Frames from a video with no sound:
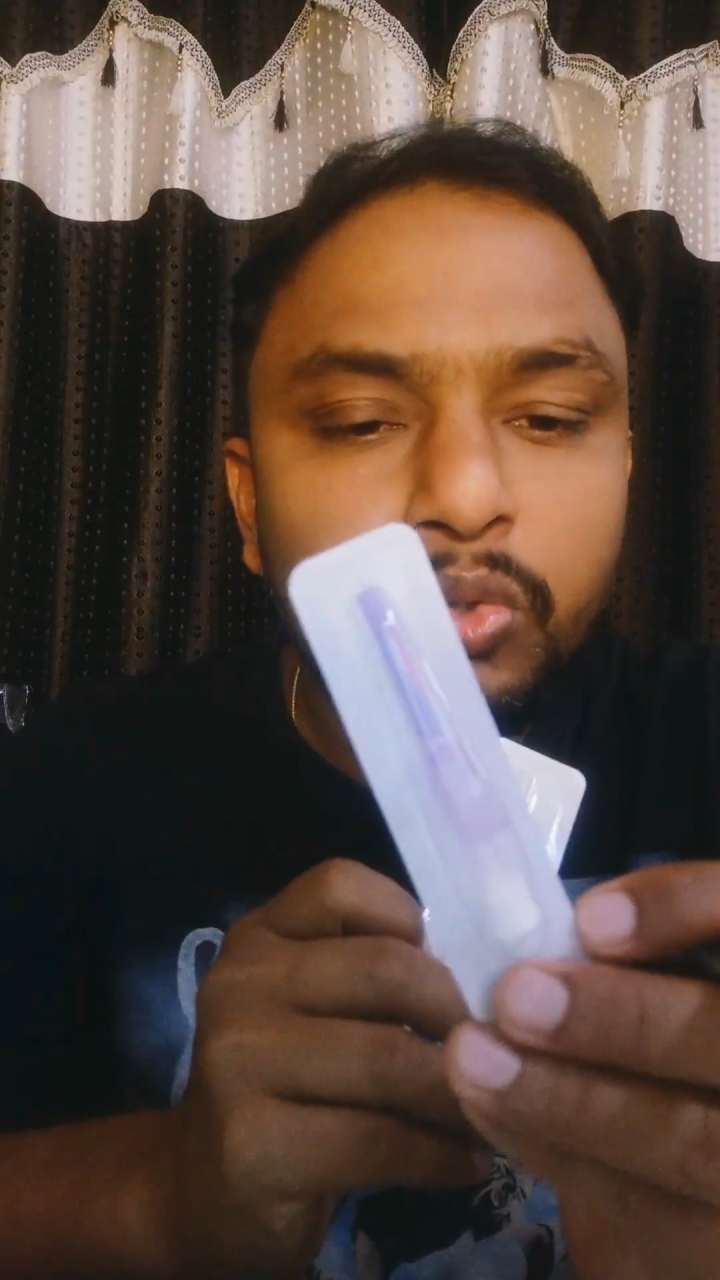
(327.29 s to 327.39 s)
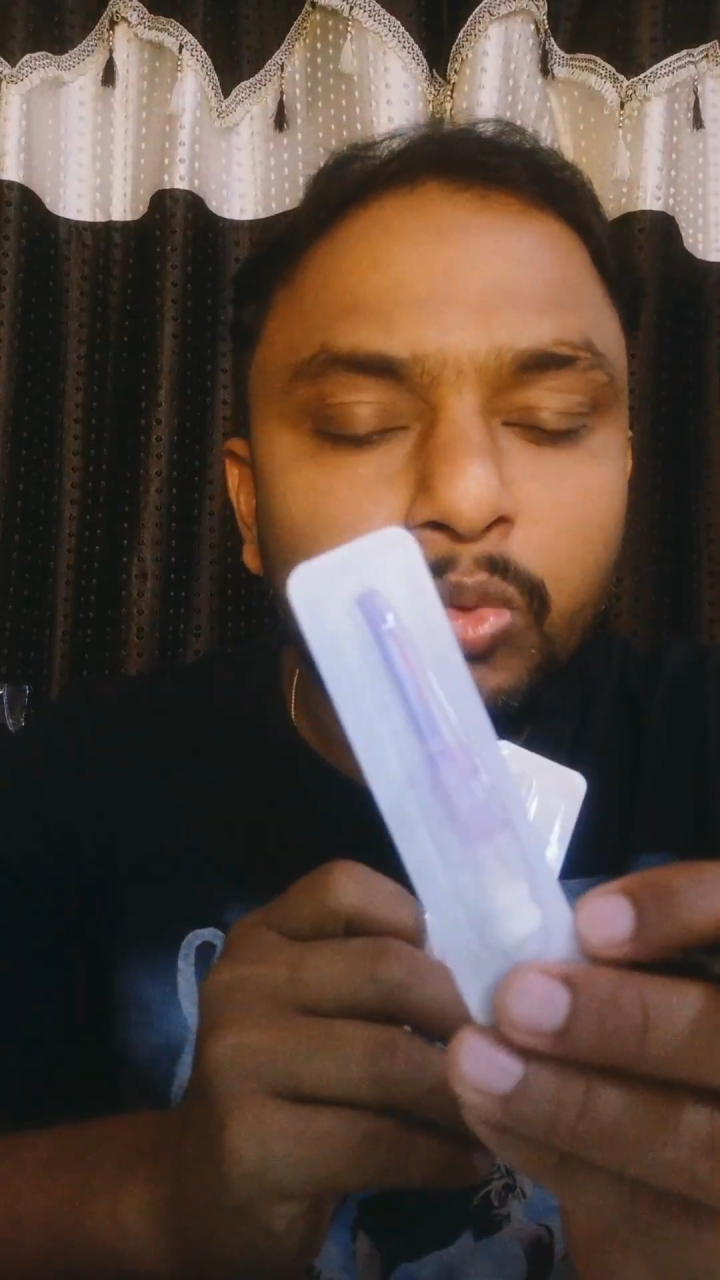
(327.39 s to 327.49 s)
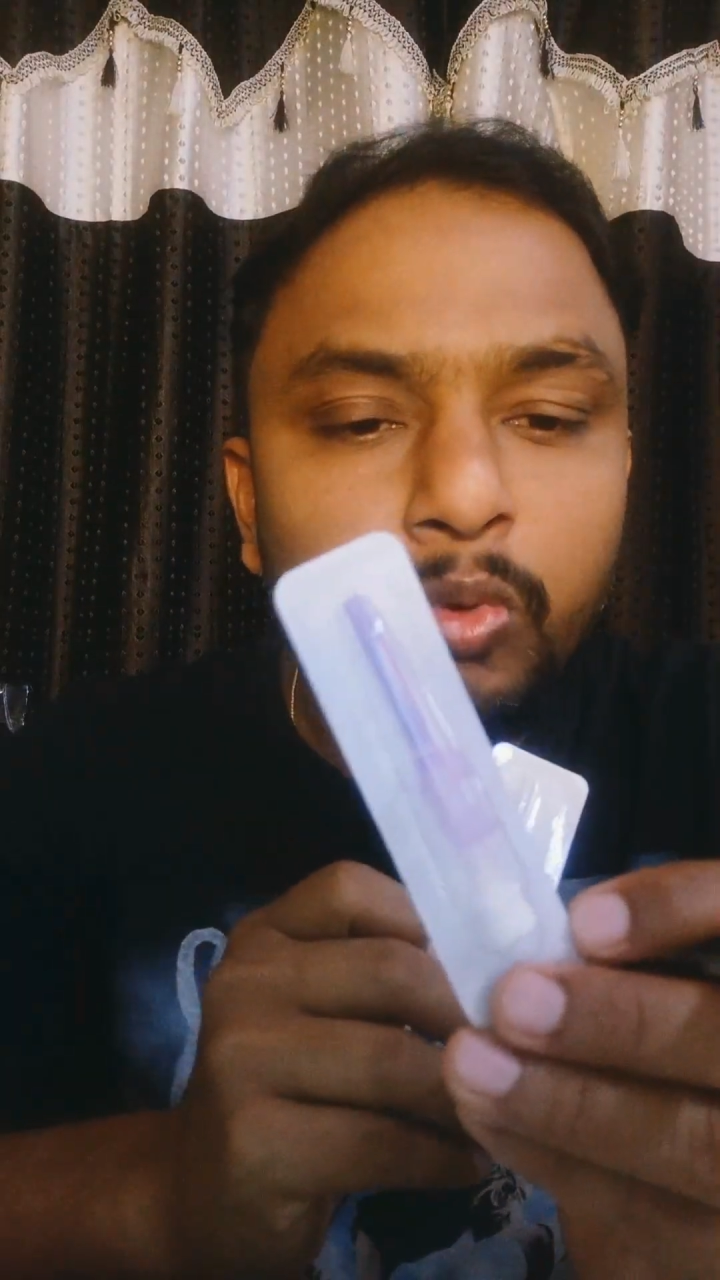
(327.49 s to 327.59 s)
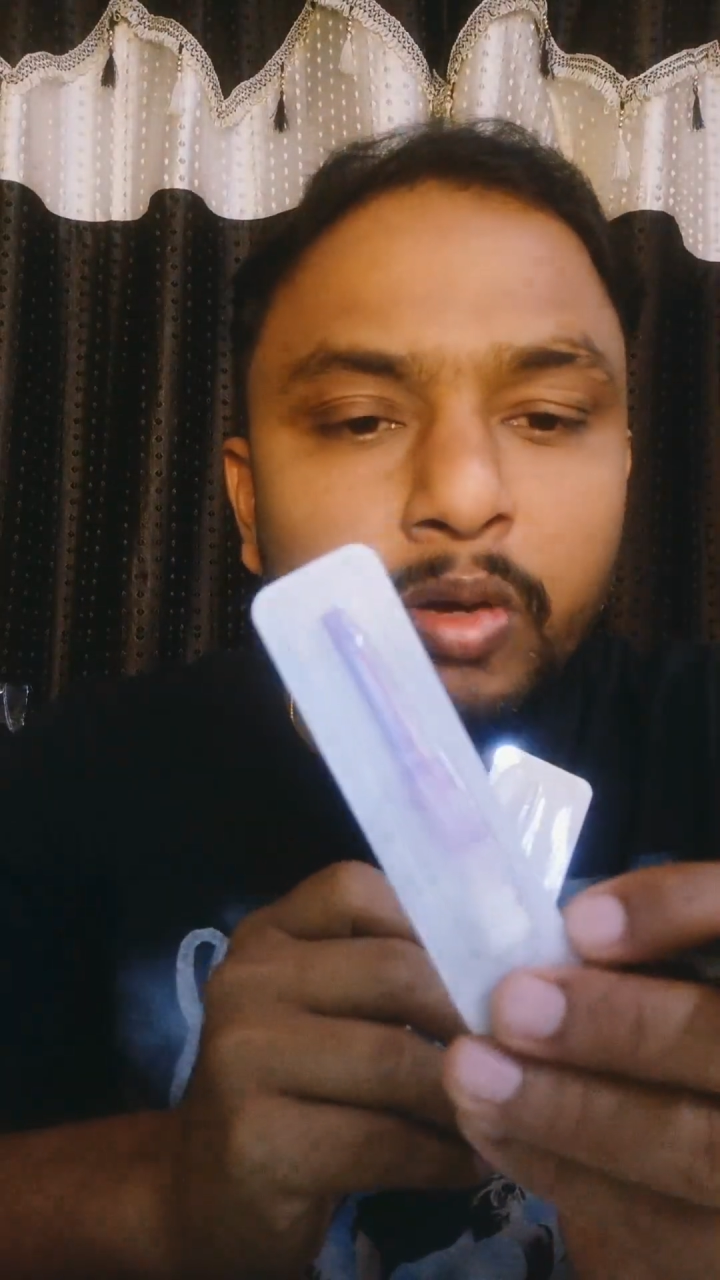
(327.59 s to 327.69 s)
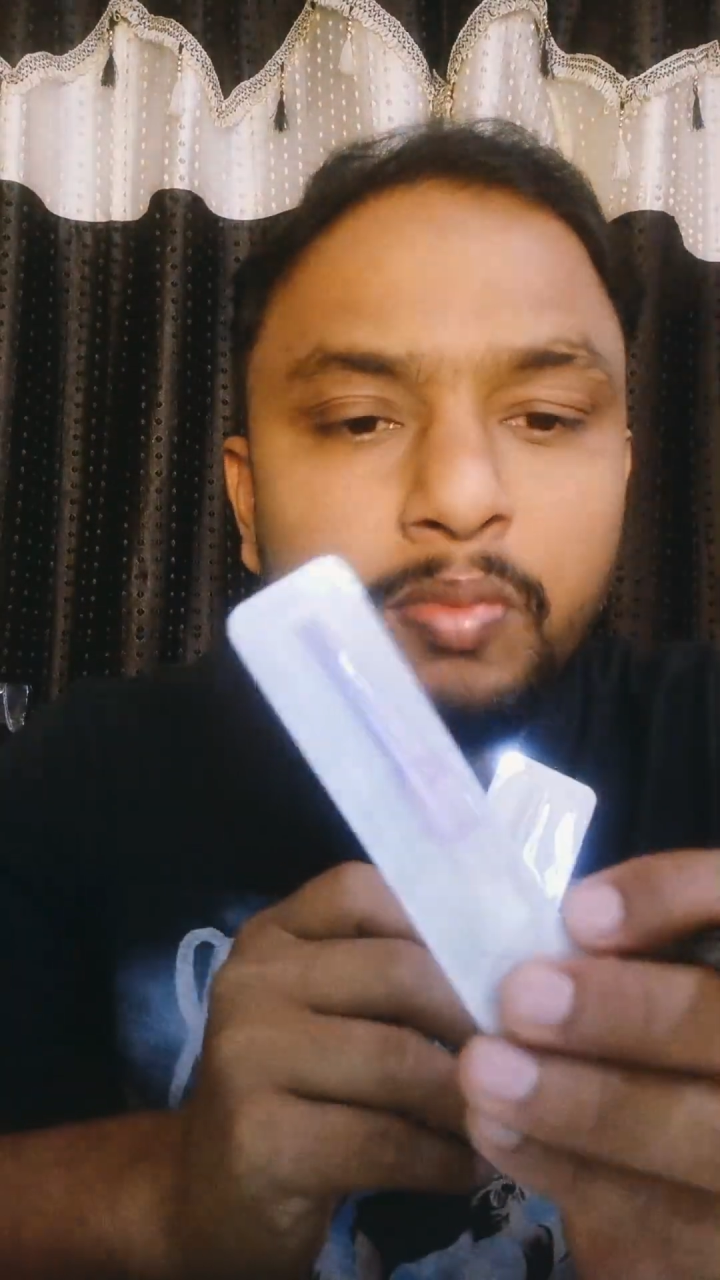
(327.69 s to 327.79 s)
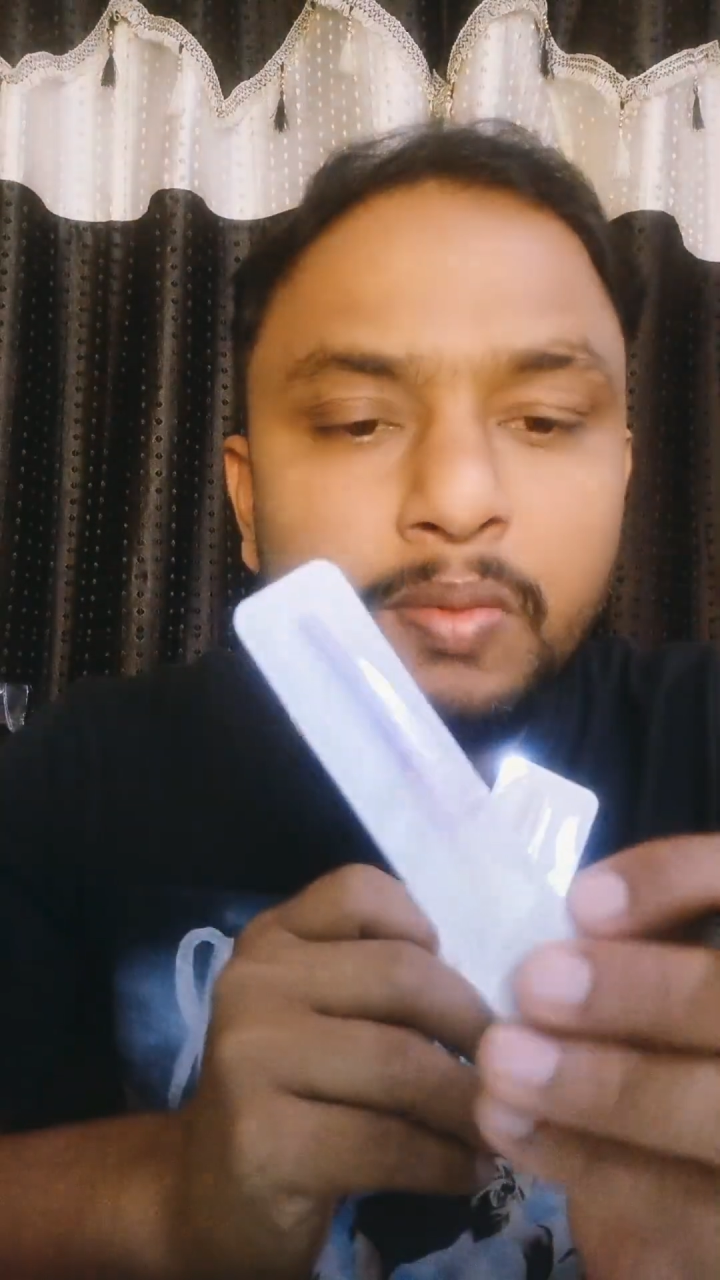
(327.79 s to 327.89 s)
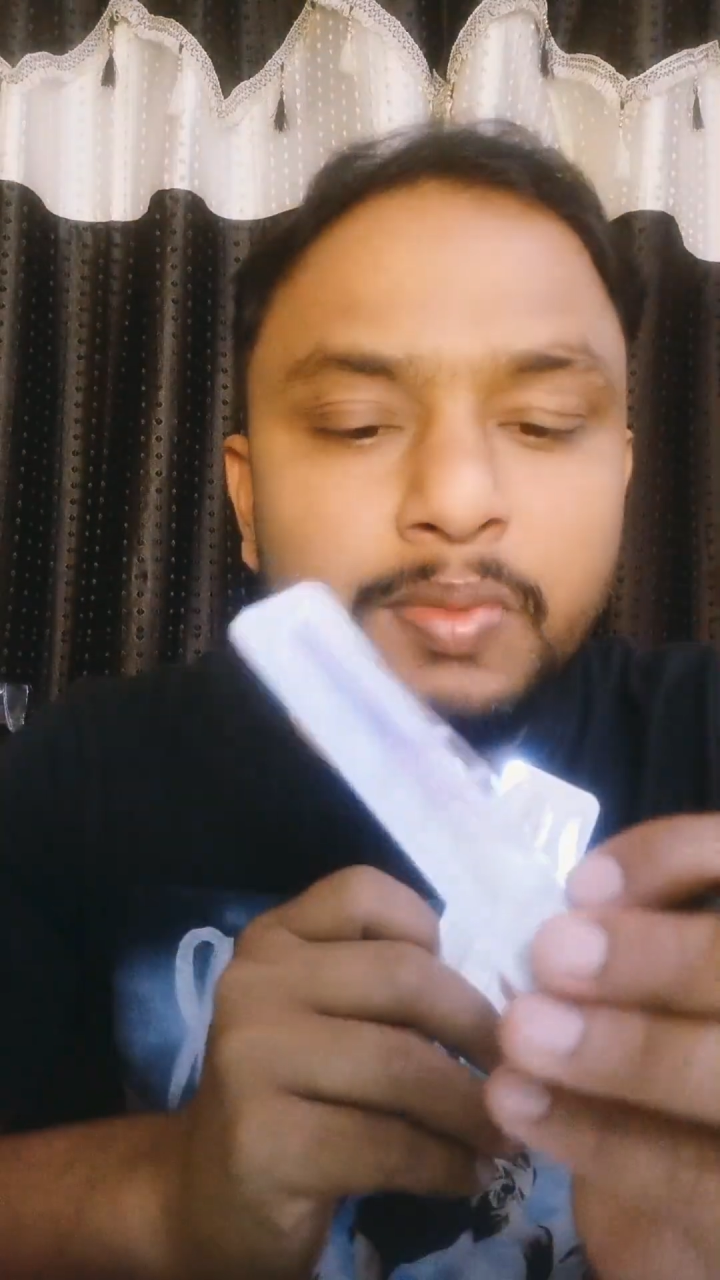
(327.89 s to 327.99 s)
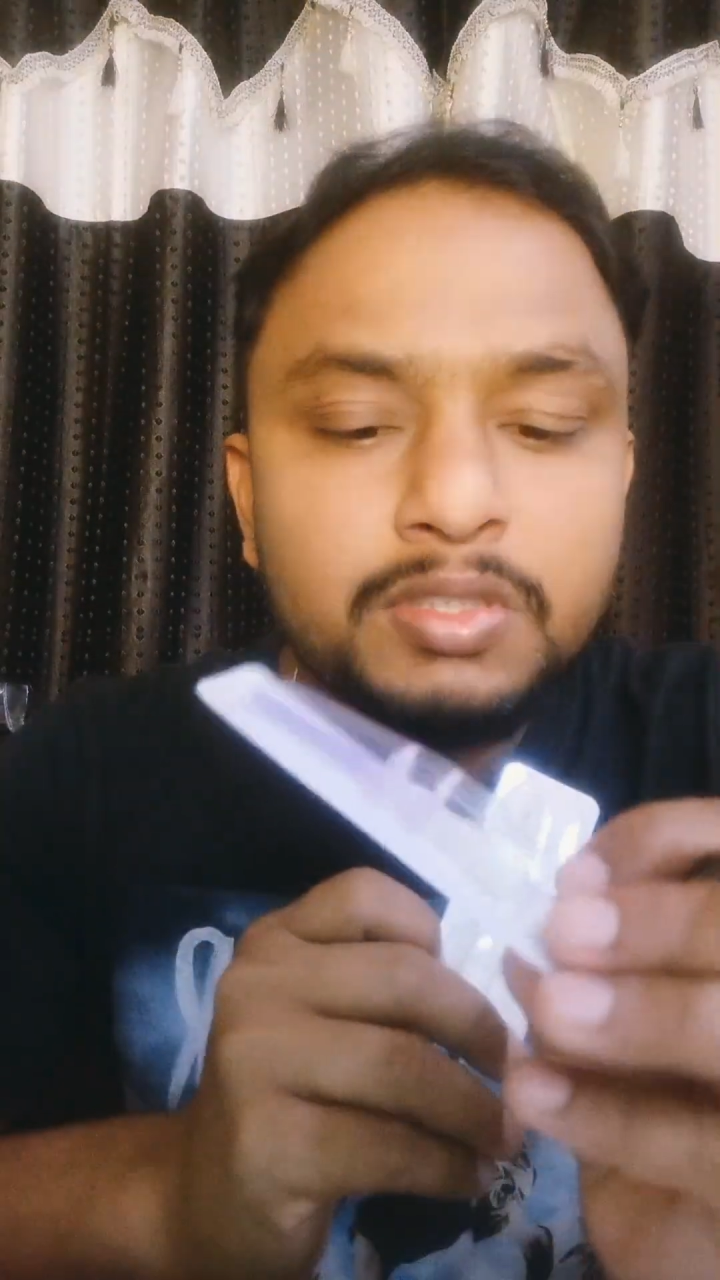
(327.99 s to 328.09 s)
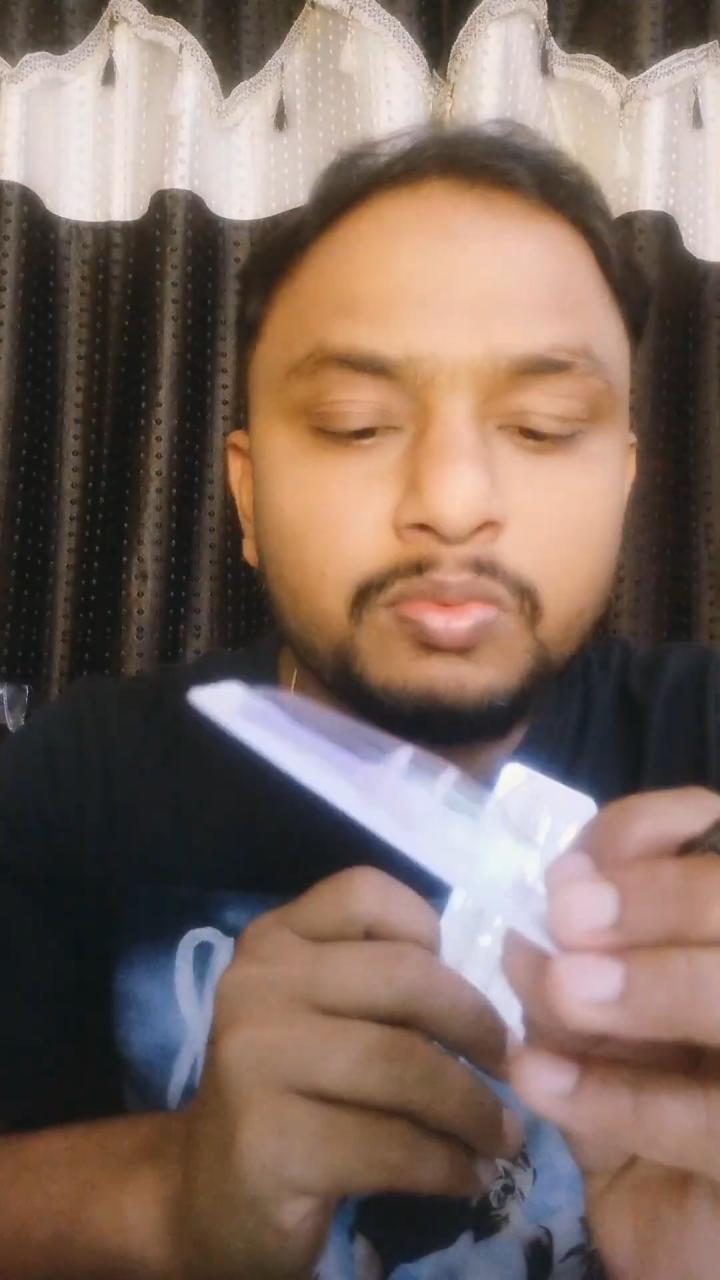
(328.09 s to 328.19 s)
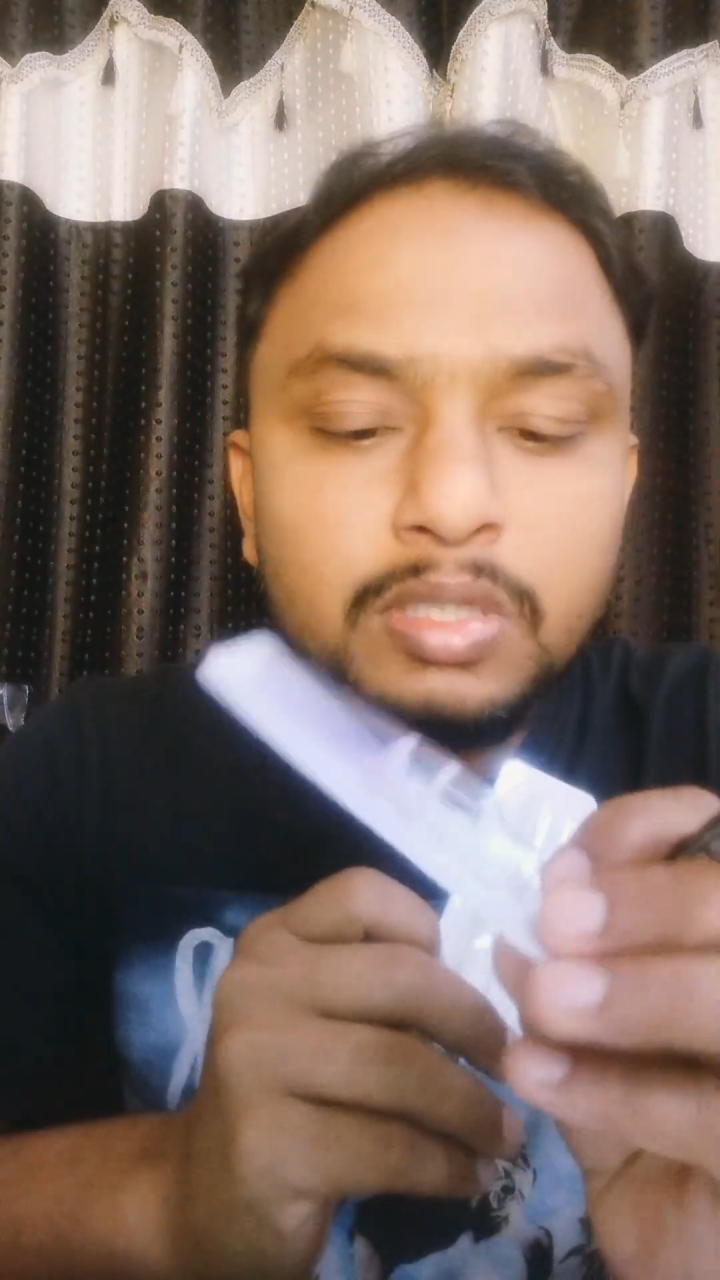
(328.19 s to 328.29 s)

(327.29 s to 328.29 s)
newborn babies,